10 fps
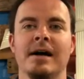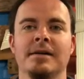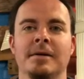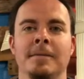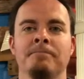
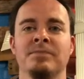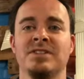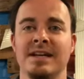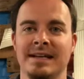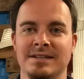It
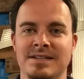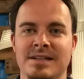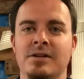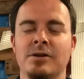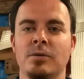said,
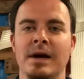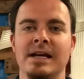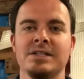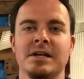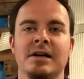"Consider your
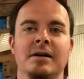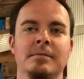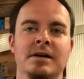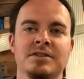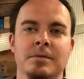ways,"
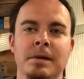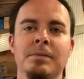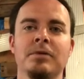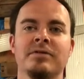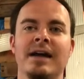because the
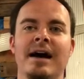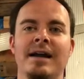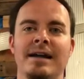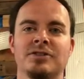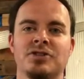people of God
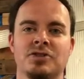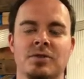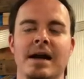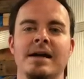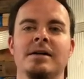had
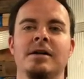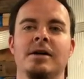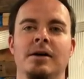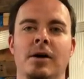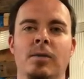strayed
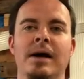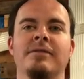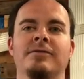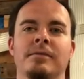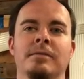away
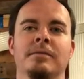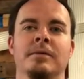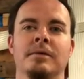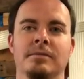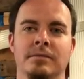from
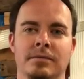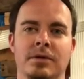the